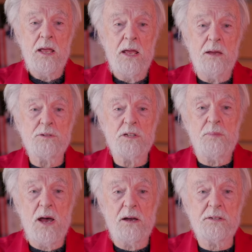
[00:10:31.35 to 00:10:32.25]
It was
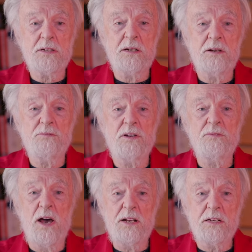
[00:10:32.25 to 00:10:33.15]
about
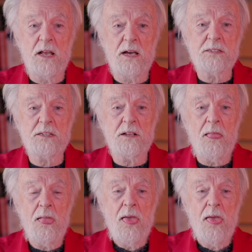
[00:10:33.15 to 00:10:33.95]
revitalizing